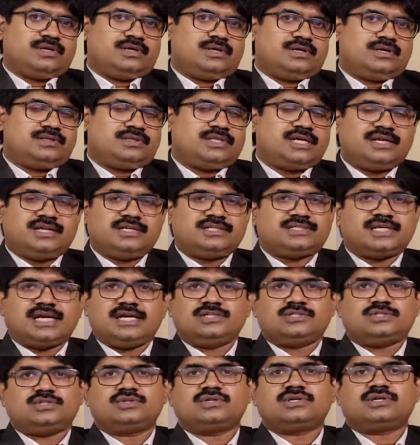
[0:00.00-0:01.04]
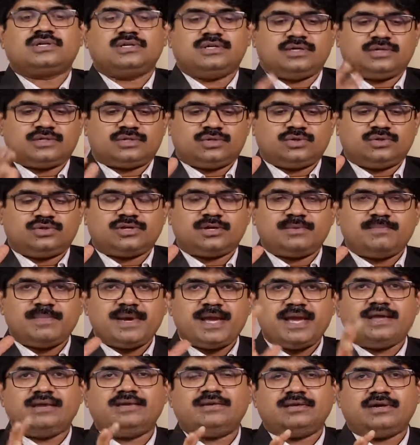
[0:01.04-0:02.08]
They decide to
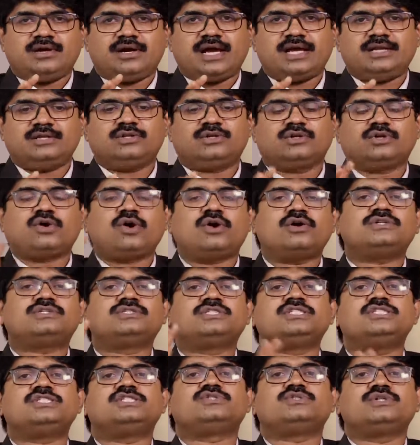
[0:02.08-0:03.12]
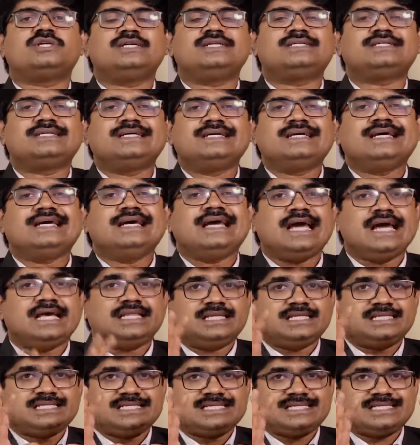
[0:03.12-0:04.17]
remain and concentrate in
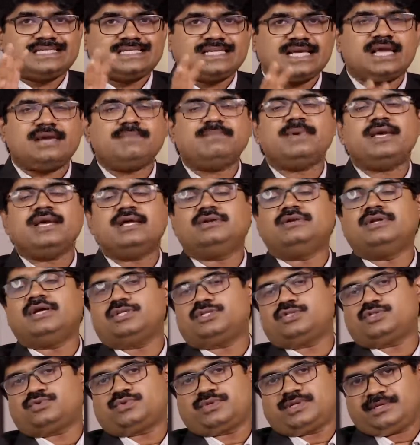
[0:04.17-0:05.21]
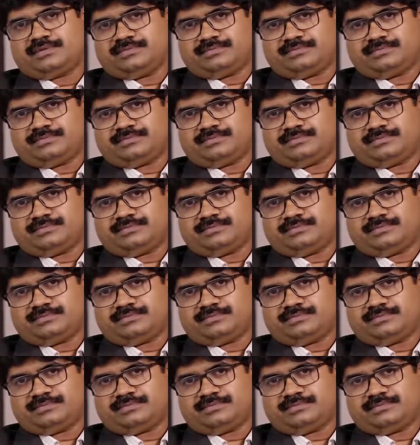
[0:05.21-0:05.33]
the same industry.